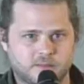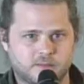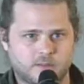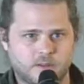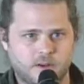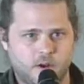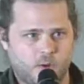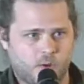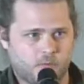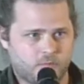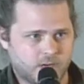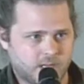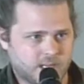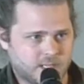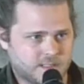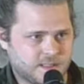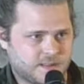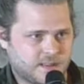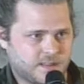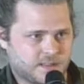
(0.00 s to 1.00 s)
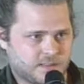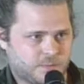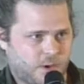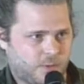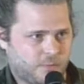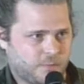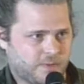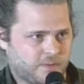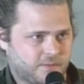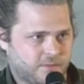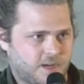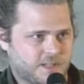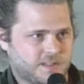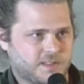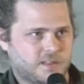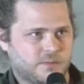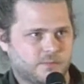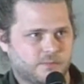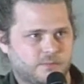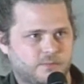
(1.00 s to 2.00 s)
no one reads. I think there's a problem with writing
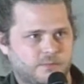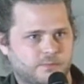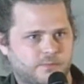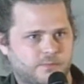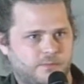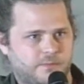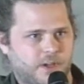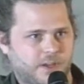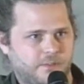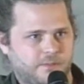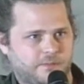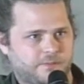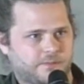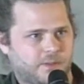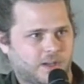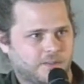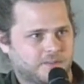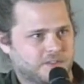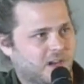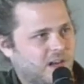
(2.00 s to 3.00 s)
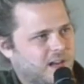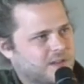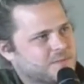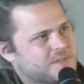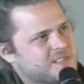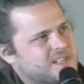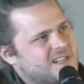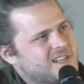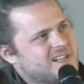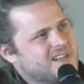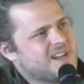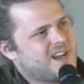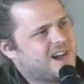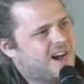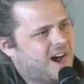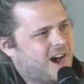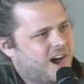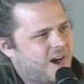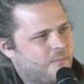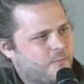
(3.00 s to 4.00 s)
them five times.
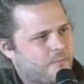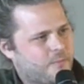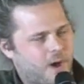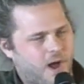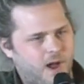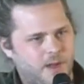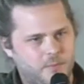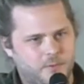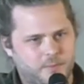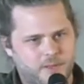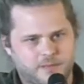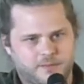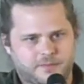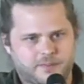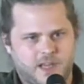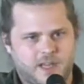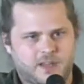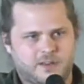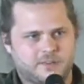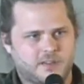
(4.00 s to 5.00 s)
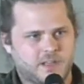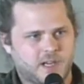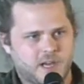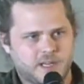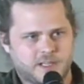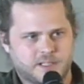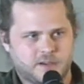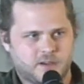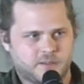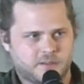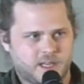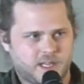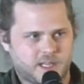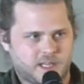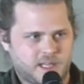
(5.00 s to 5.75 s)
But I'm a big fan of the idea of like,